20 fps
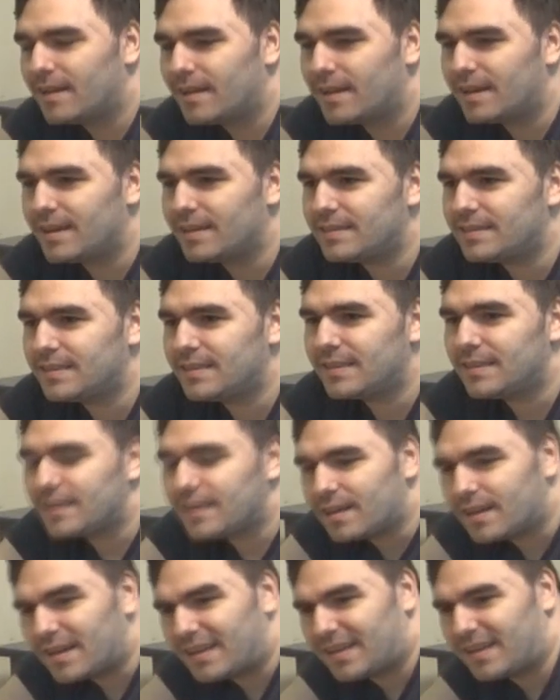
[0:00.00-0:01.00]
Let's see.
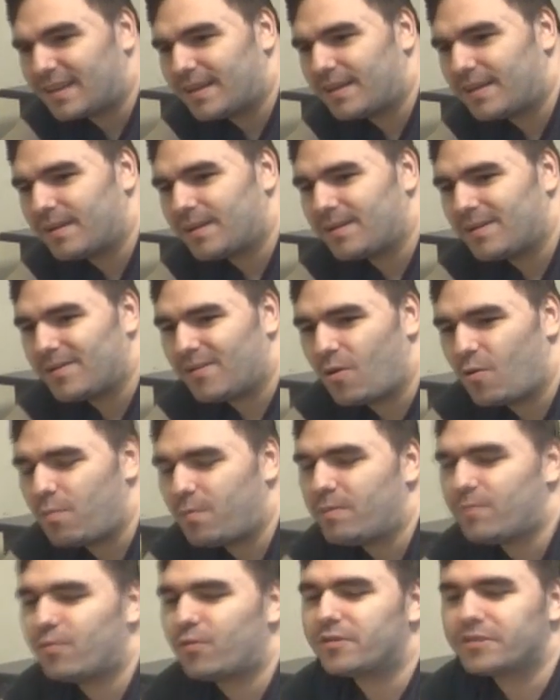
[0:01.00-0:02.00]

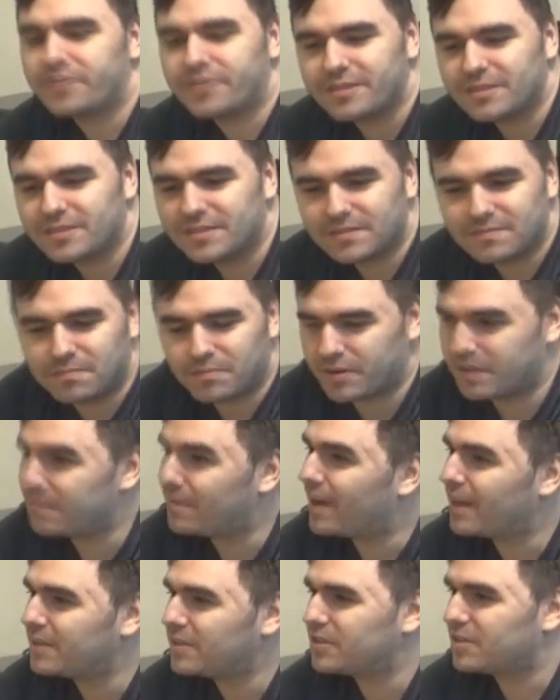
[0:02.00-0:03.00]
Open borders, pretty
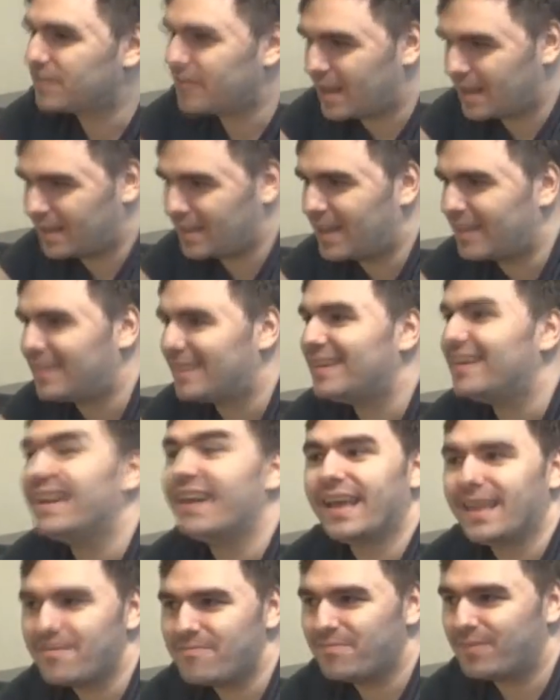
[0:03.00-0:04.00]
much. Not in
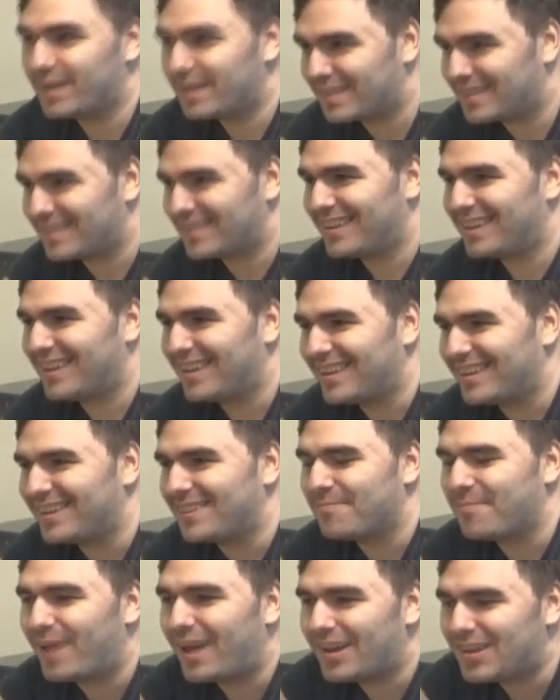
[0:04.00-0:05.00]
name, but
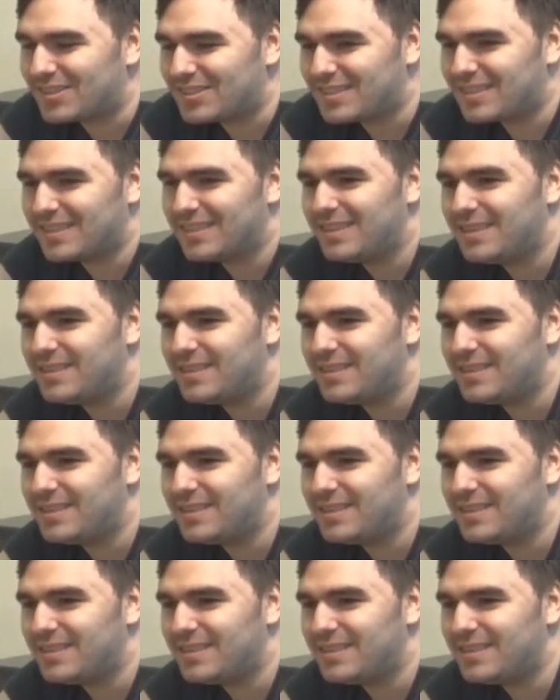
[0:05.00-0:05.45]
in policy.